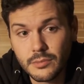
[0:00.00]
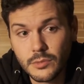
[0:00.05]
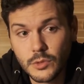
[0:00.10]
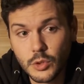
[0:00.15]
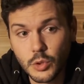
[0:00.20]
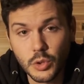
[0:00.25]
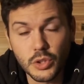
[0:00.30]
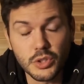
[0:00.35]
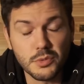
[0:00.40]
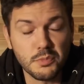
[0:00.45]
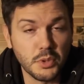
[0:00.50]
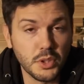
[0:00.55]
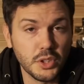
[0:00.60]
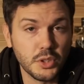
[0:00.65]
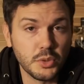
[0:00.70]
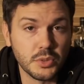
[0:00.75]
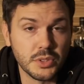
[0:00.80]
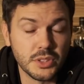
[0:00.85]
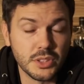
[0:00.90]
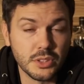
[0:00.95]
George
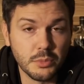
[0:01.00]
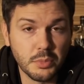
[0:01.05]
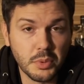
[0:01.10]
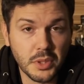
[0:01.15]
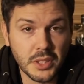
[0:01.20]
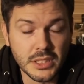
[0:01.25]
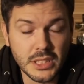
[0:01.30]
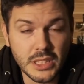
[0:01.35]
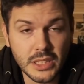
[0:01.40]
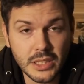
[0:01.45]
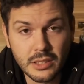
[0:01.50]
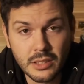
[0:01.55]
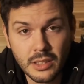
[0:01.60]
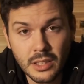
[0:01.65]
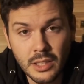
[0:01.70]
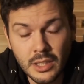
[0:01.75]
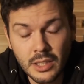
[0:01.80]
Bush was still president.